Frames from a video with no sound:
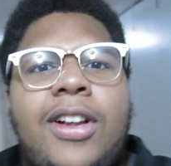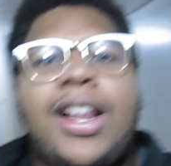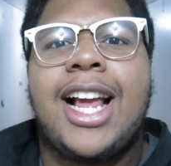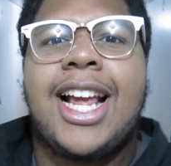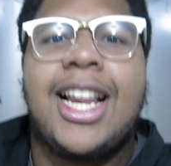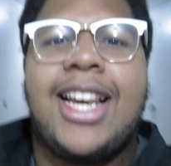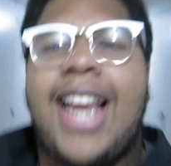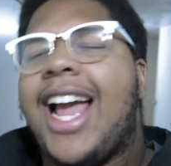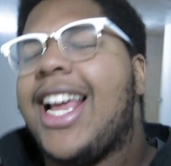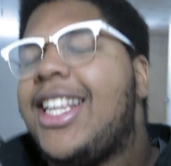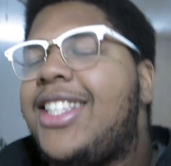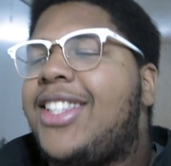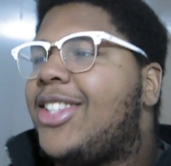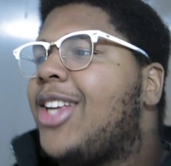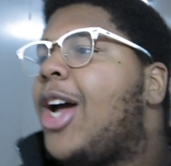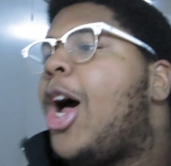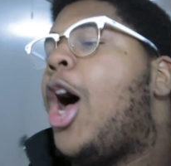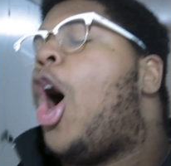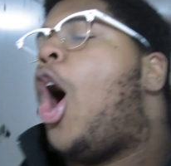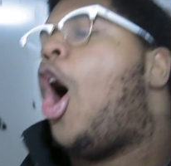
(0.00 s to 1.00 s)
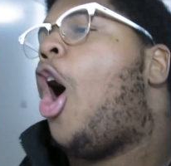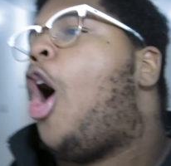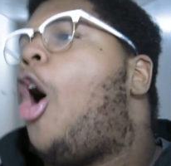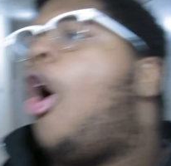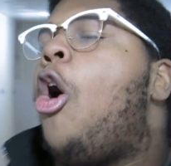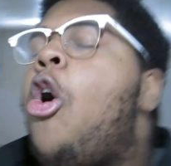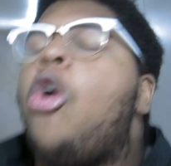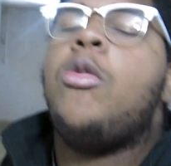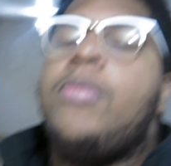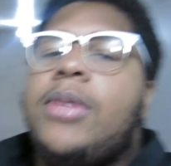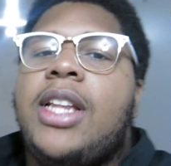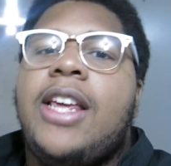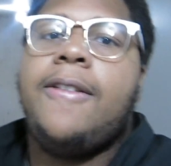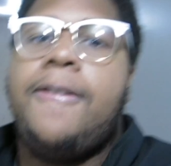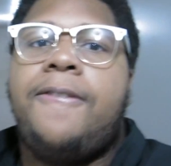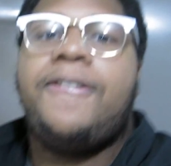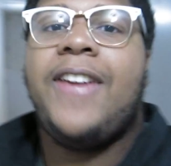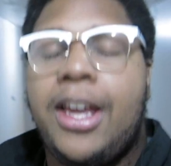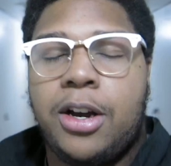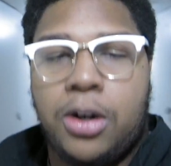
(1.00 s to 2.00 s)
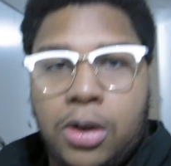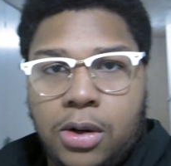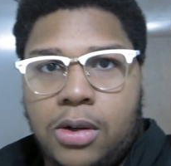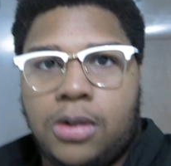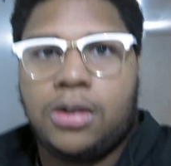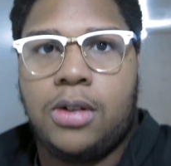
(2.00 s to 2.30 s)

like a nice, homely feel.